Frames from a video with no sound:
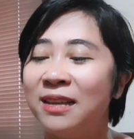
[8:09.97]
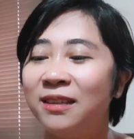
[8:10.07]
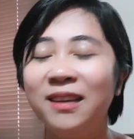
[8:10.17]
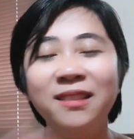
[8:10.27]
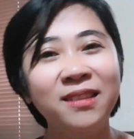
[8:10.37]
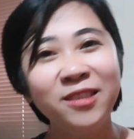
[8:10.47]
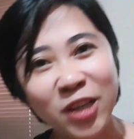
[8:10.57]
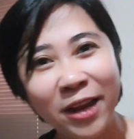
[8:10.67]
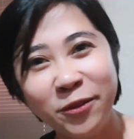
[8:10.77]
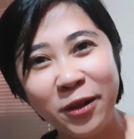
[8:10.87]
in the
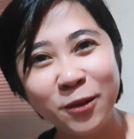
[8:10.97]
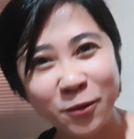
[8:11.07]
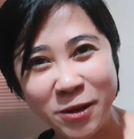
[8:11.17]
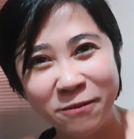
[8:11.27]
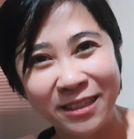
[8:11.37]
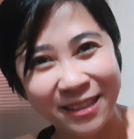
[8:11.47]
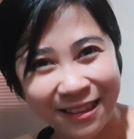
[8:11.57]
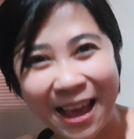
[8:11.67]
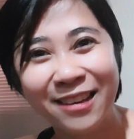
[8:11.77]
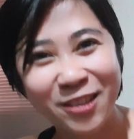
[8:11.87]
general query
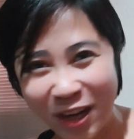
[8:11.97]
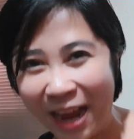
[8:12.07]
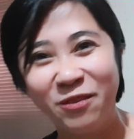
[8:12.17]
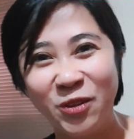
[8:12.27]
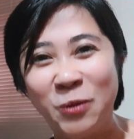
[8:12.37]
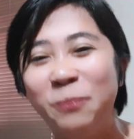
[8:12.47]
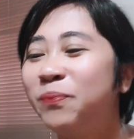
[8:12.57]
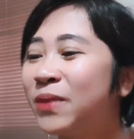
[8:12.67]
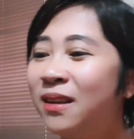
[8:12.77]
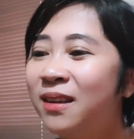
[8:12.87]
Slack chat room.
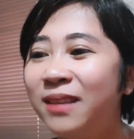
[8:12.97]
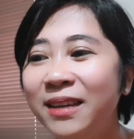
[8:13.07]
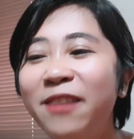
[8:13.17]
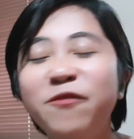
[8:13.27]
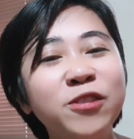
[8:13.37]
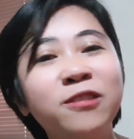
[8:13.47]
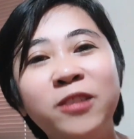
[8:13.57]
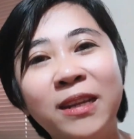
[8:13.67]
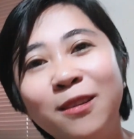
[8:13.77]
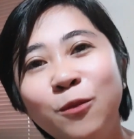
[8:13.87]
They get
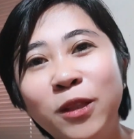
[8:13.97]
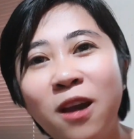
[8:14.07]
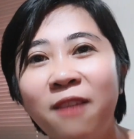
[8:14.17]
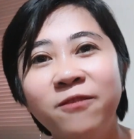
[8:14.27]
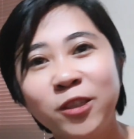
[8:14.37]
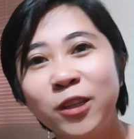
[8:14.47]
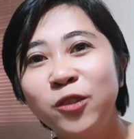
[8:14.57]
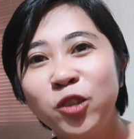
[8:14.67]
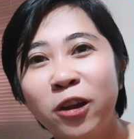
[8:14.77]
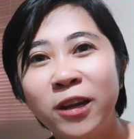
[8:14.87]
frustrated with the officer
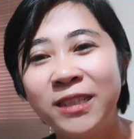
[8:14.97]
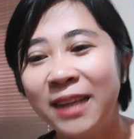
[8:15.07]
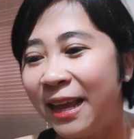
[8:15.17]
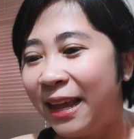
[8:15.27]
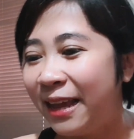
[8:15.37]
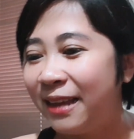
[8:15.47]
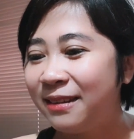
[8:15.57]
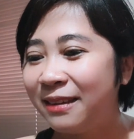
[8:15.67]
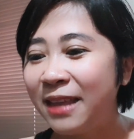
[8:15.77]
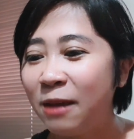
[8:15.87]
in charge, and
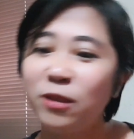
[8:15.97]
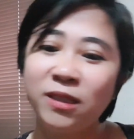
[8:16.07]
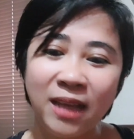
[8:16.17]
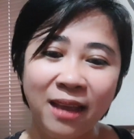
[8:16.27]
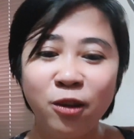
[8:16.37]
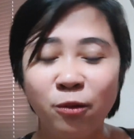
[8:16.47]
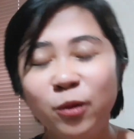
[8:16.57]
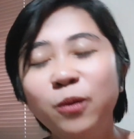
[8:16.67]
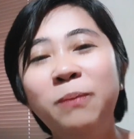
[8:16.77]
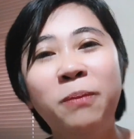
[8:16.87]
they would say they're
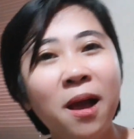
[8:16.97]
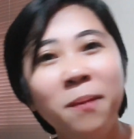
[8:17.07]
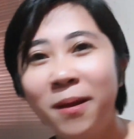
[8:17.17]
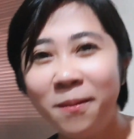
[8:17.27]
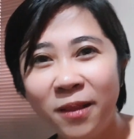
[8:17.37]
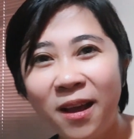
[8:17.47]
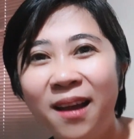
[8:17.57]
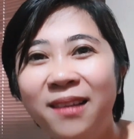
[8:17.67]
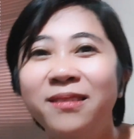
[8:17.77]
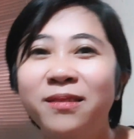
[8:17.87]
rude, blah, blah,
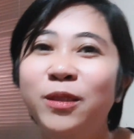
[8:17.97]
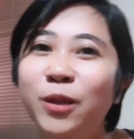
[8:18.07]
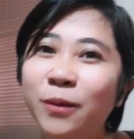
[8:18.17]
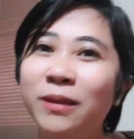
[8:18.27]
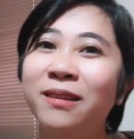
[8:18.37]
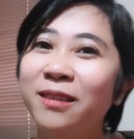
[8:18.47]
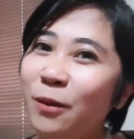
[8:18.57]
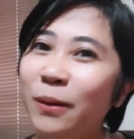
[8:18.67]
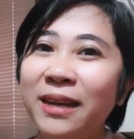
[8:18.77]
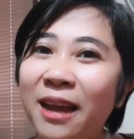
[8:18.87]
blah. Dude,
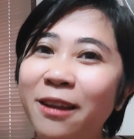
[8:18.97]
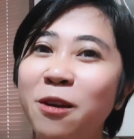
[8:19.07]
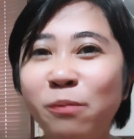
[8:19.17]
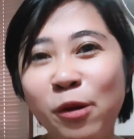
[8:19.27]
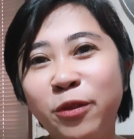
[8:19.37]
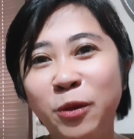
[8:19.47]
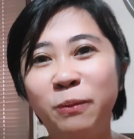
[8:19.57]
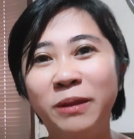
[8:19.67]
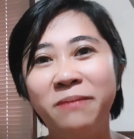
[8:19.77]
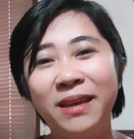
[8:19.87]
you and I are both
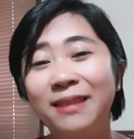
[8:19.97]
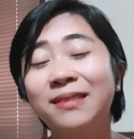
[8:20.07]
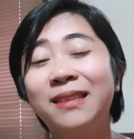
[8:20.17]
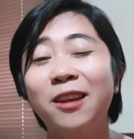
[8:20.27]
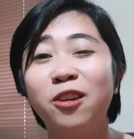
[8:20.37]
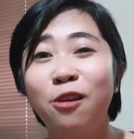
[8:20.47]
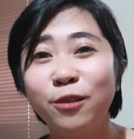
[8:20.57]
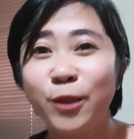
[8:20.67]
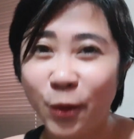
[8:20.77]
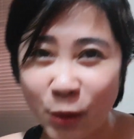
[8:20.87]
human beings. They are
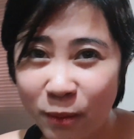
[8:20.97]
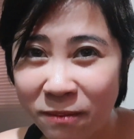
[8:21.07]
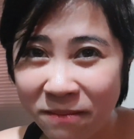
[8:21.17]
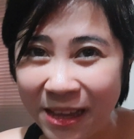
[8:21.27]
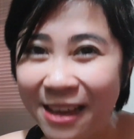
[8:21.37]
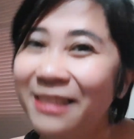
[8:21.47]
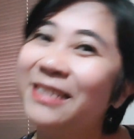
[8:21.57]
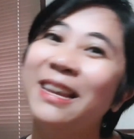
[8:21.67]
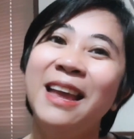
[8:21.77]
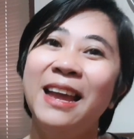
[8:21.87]
also human
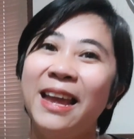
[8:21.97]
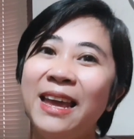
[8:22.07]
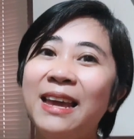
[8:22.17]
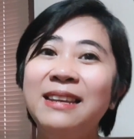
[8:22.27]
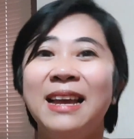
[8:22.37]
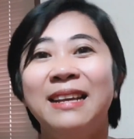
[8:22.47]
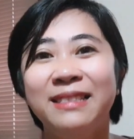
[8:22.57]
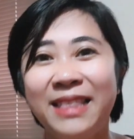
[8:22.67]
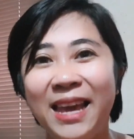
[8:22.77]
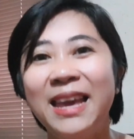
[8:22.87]
beings. And
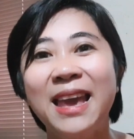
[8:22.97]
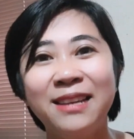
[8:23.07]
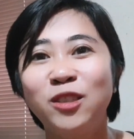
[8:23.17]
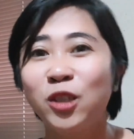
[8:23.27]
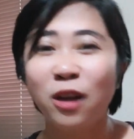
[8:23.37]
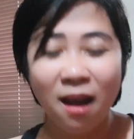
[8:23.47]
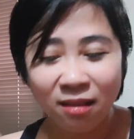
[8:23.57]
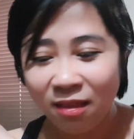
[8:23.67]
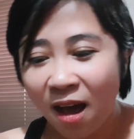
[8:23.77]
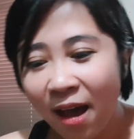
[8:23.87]
they answer a
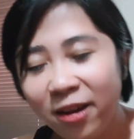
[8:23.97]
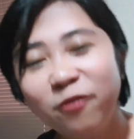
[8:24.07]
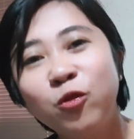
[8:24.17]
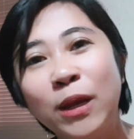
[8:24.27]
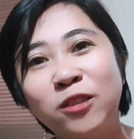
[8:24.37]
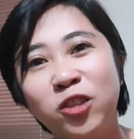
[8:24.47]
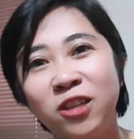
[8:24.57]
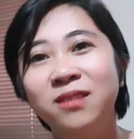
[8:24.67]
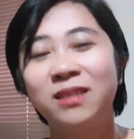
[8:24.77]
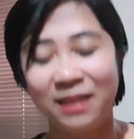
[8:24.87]
lot of
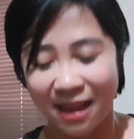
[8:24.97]
questions